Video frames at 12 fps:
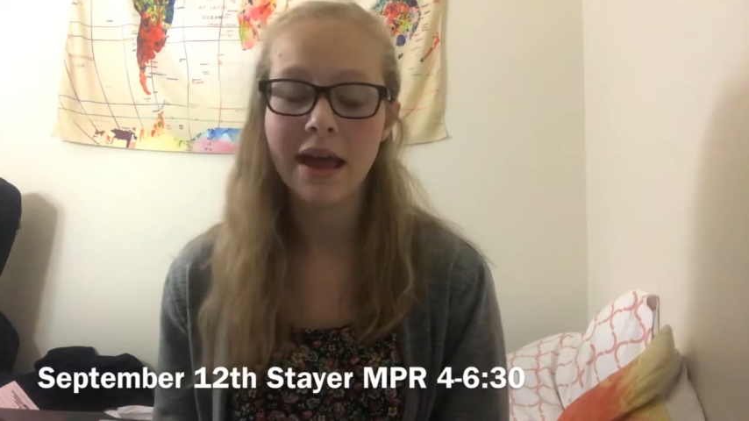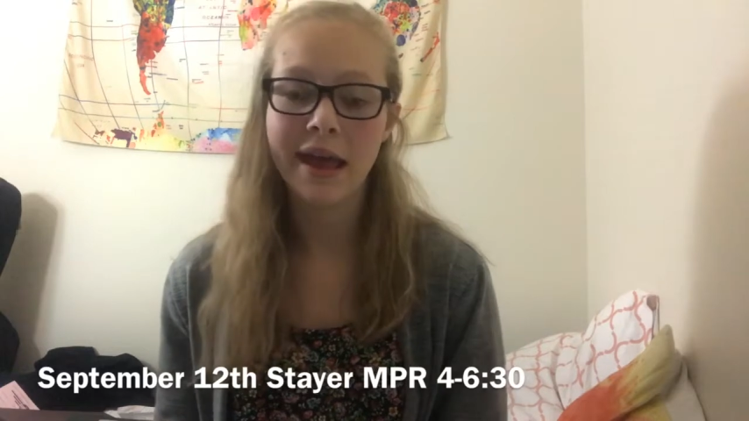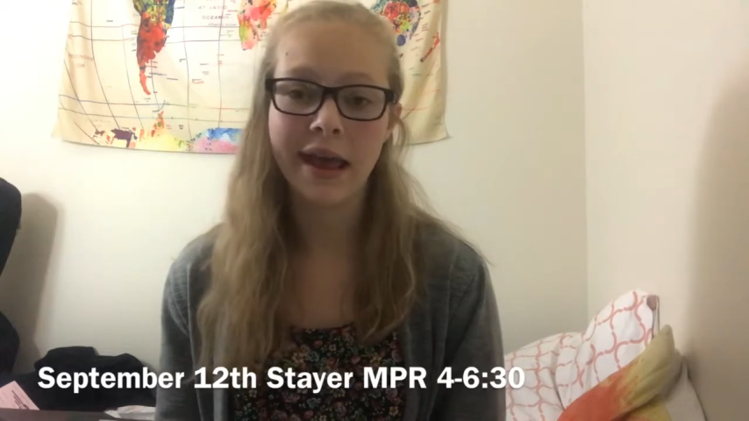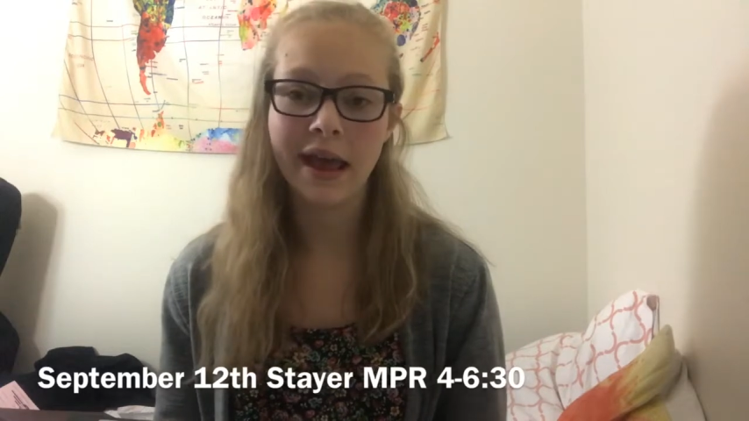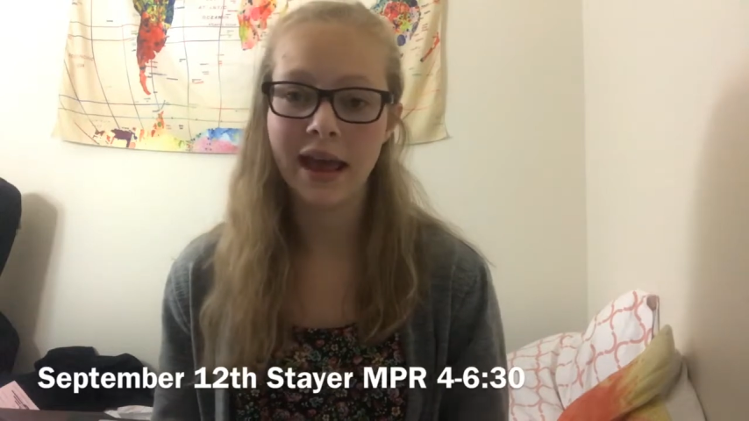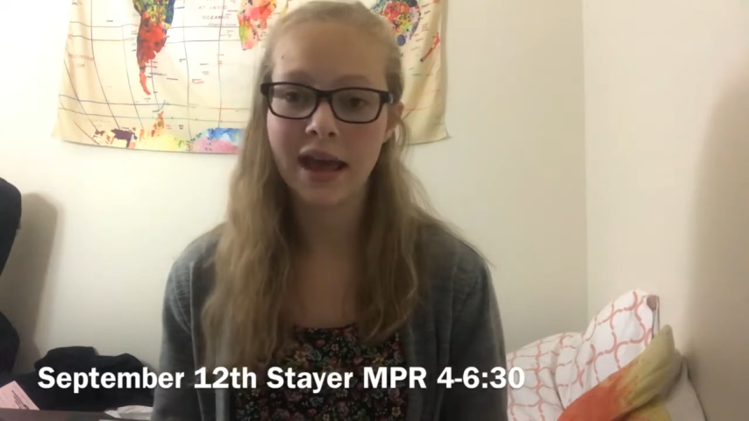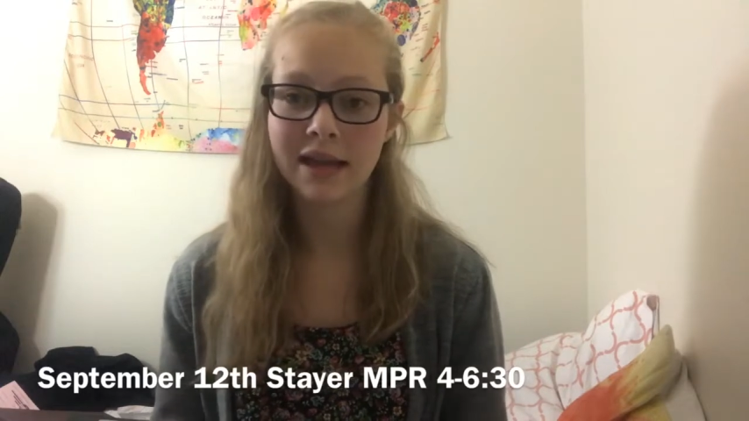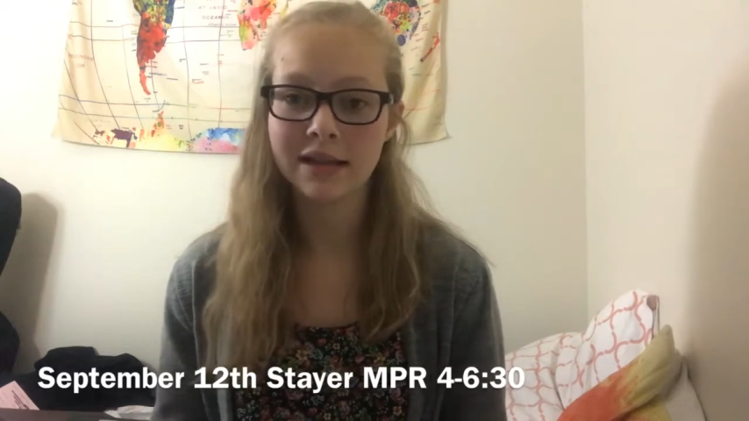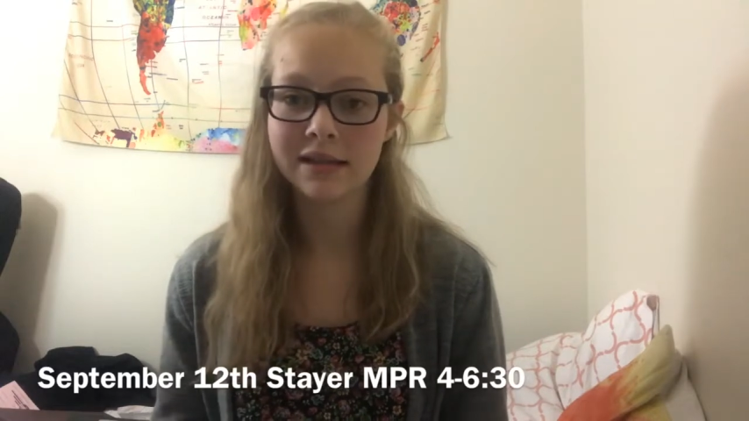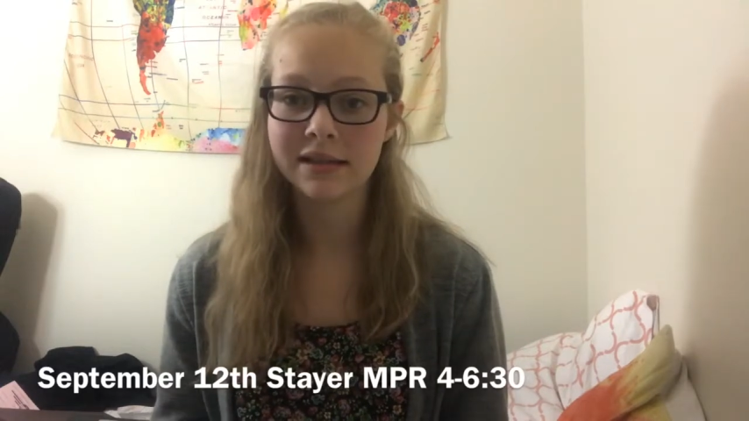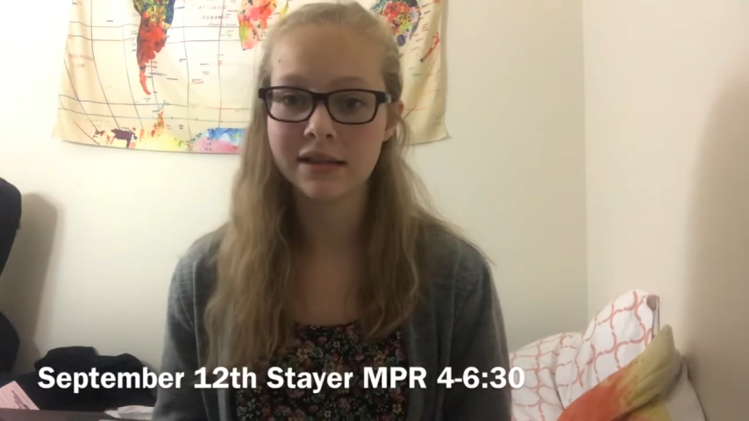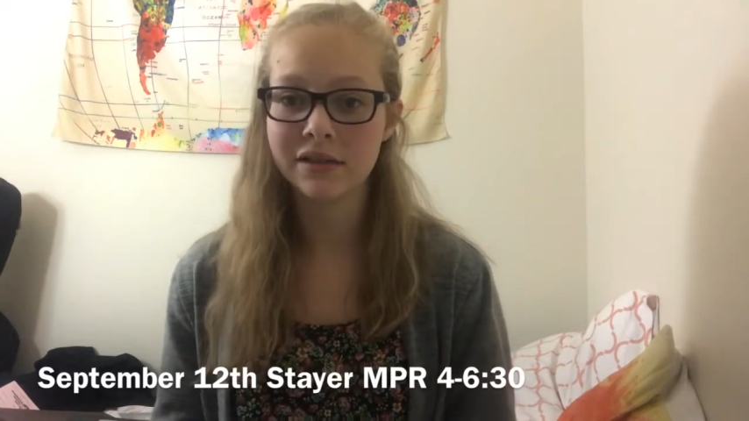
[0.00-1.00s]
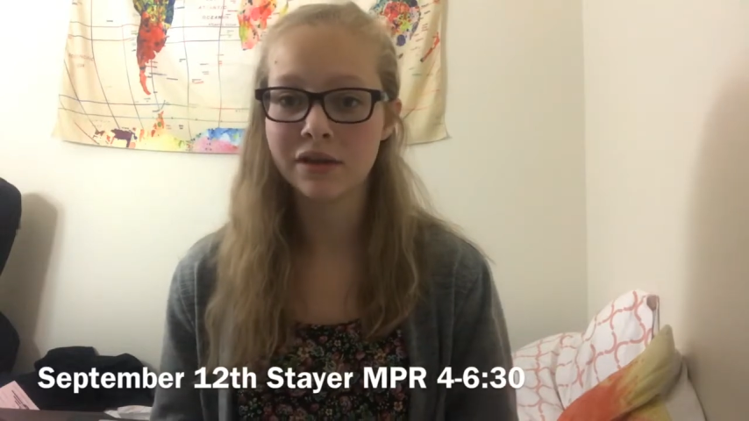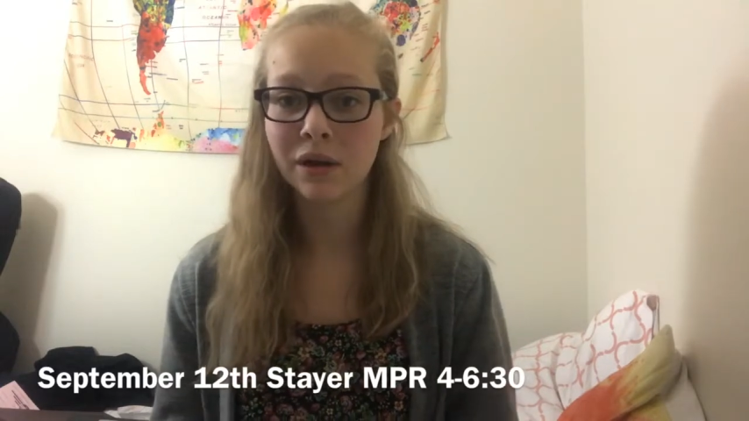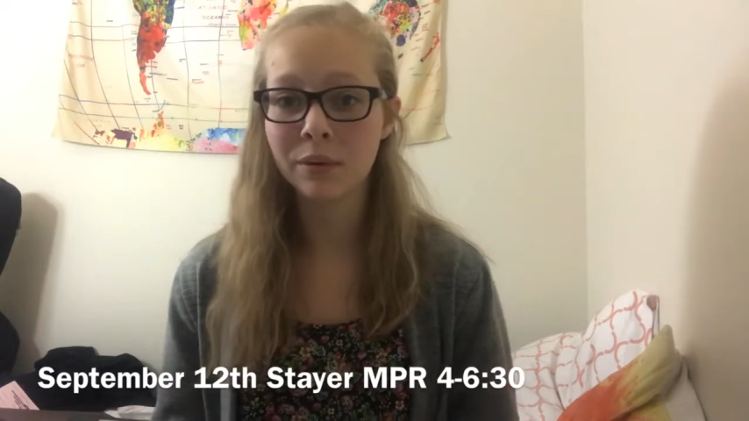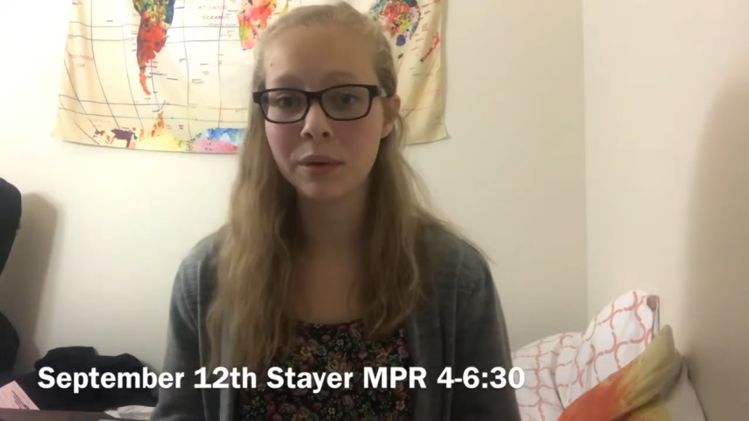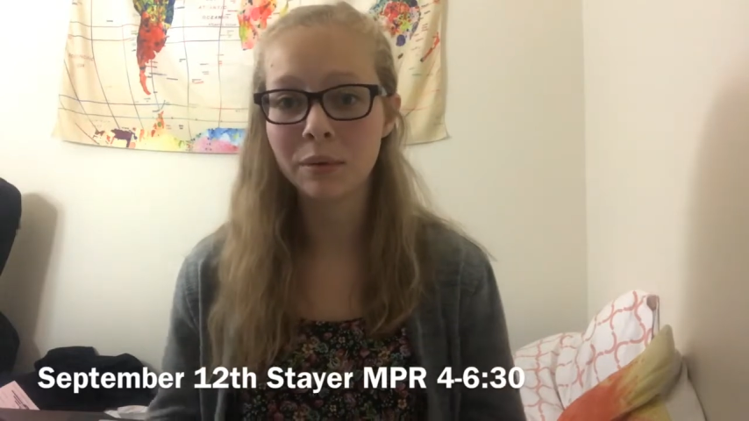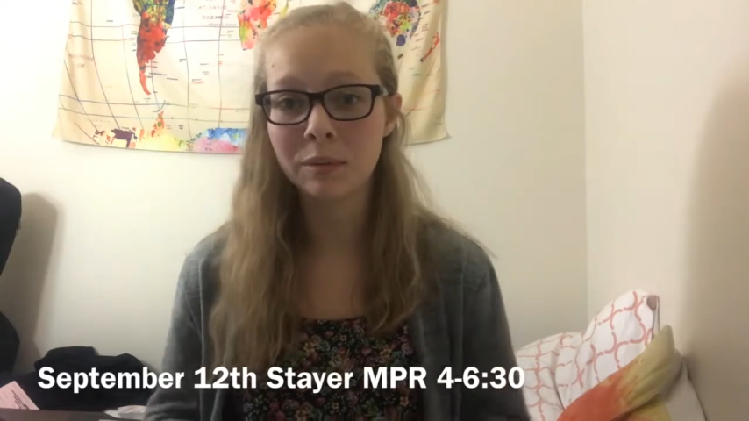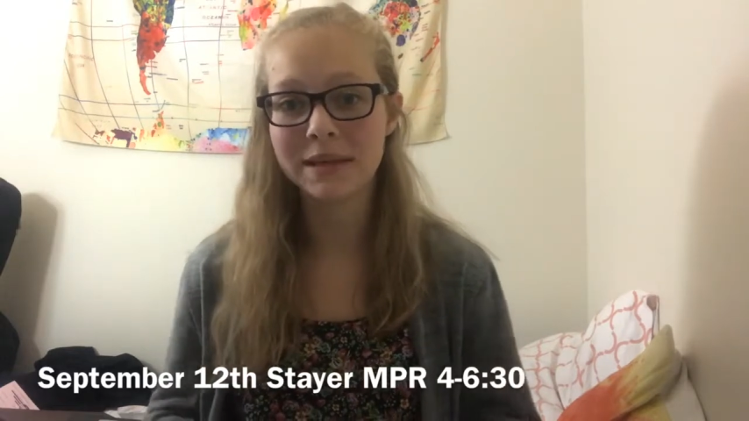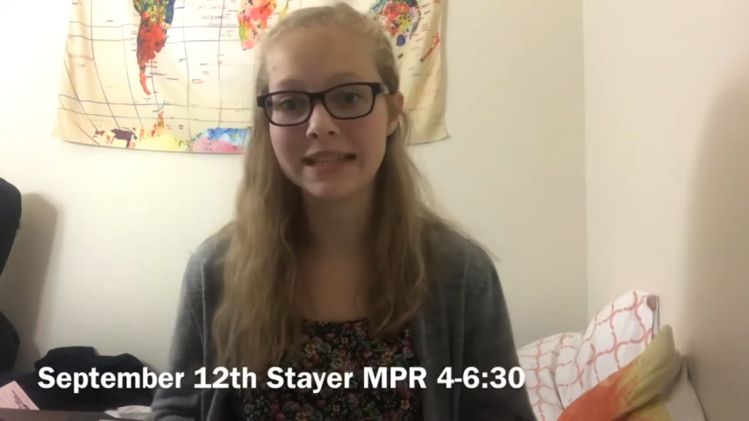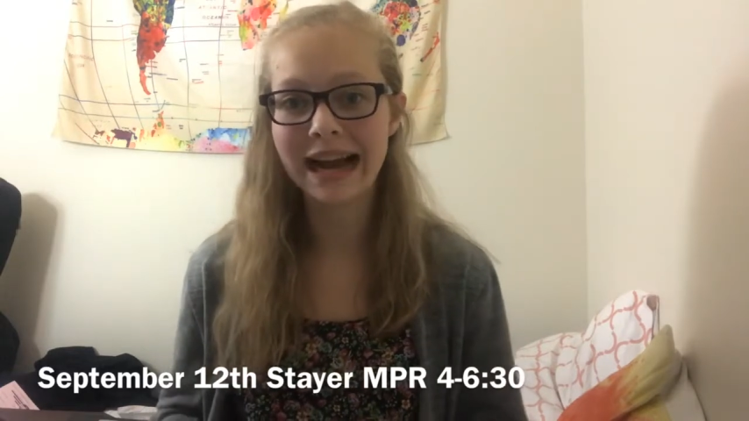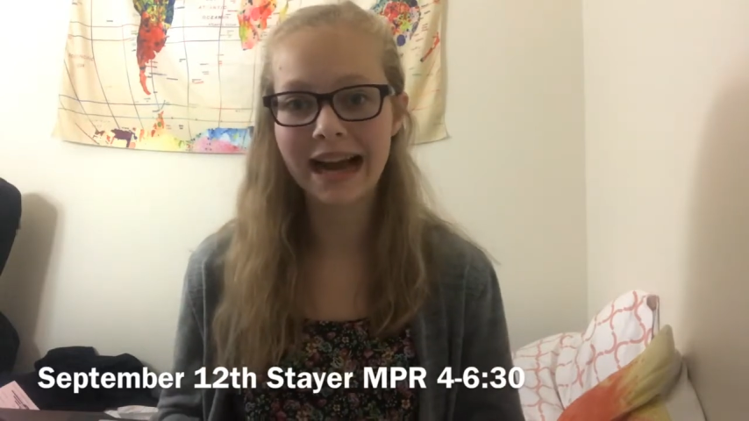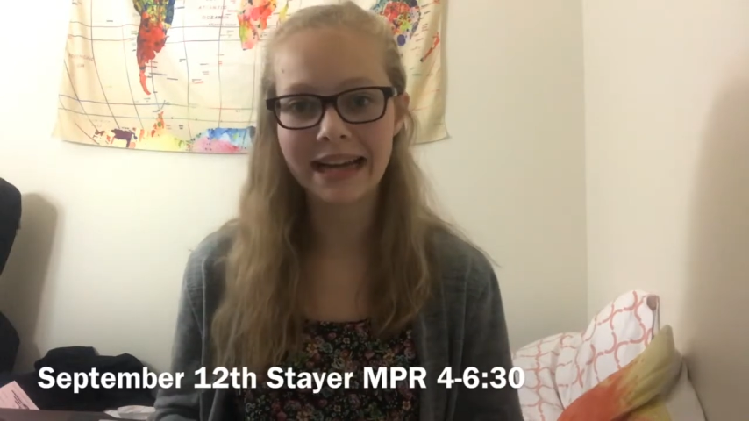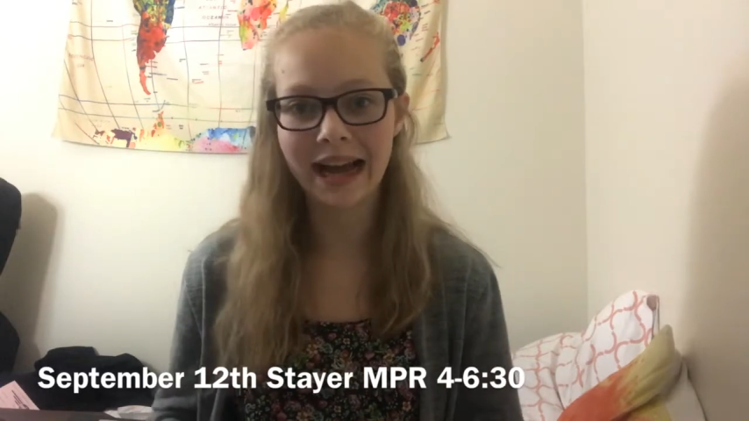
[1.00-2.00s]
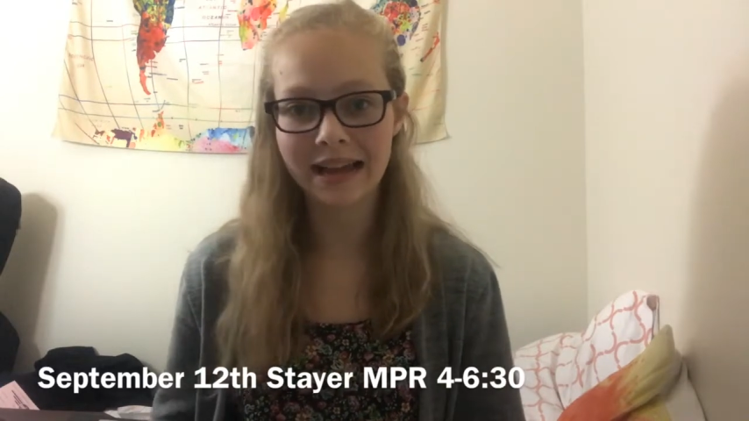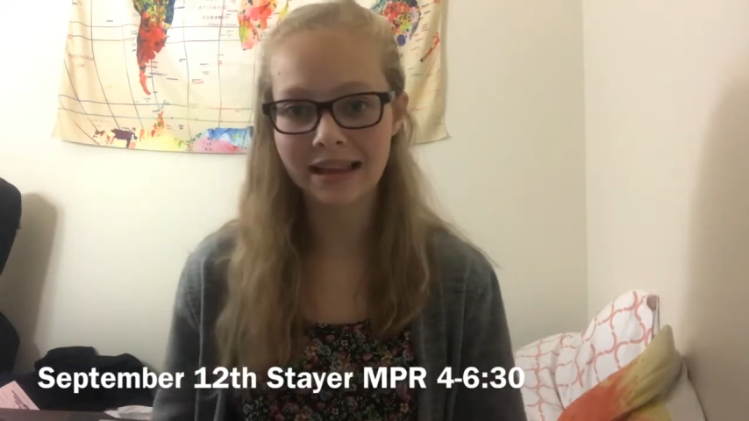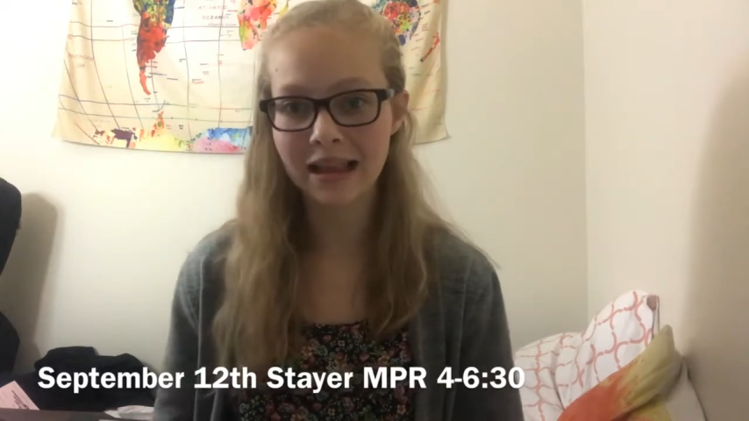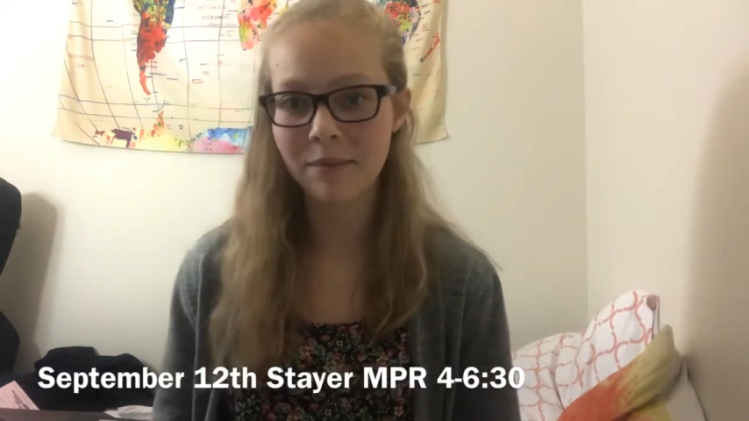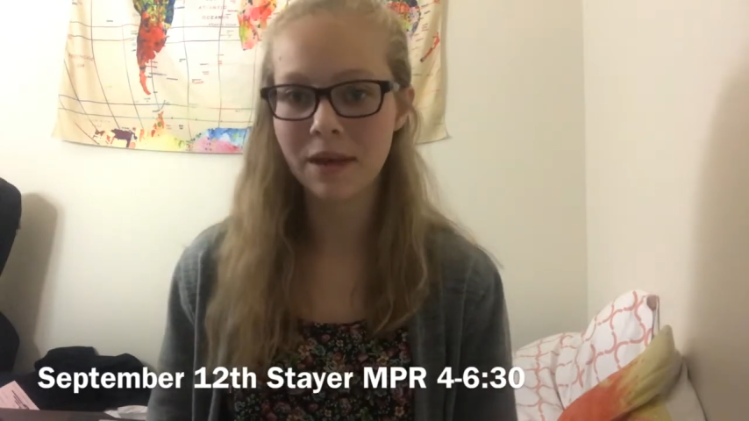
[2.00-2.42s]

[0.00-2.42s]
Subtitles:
and so we will be tie-dyeing them,